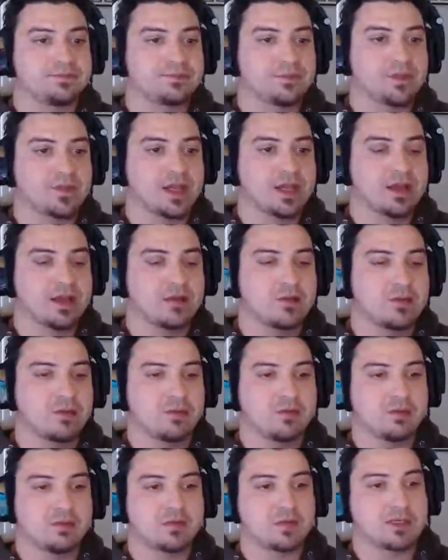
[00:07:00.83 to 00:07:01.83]
yeah,
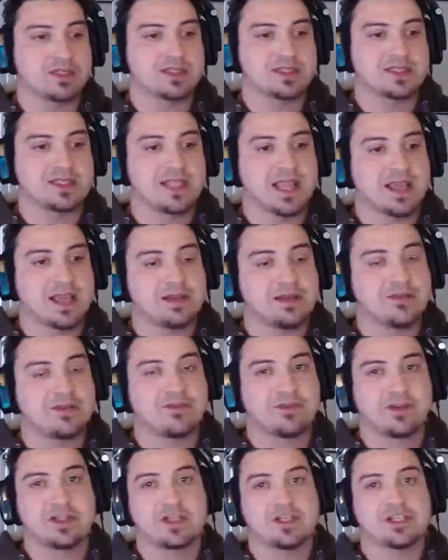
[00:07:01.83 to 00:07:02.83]
like a standard
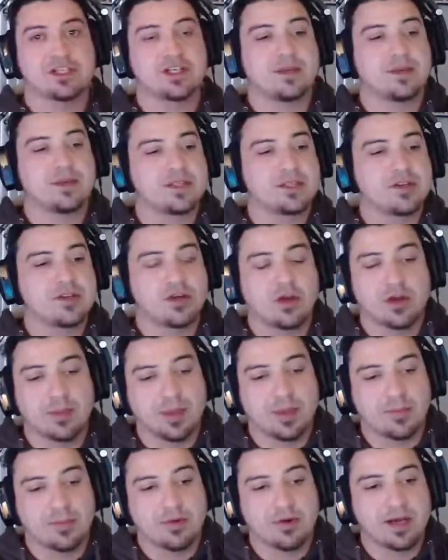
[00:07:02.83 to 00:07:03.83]
front of the ship. It's not going
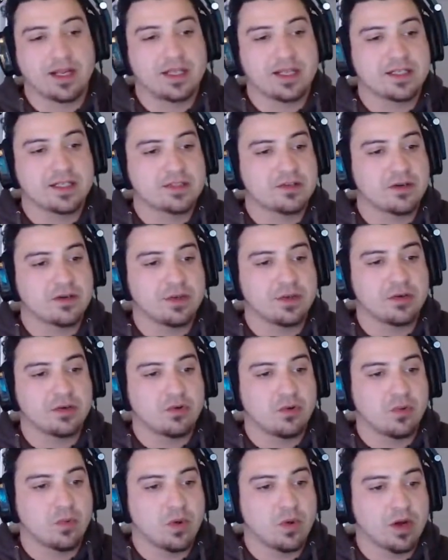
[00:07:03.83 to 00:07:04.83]
to be pretty. It's going to be
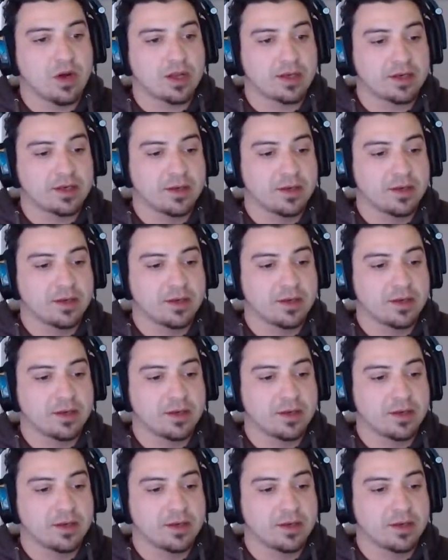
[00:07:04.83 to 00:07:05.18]
all white.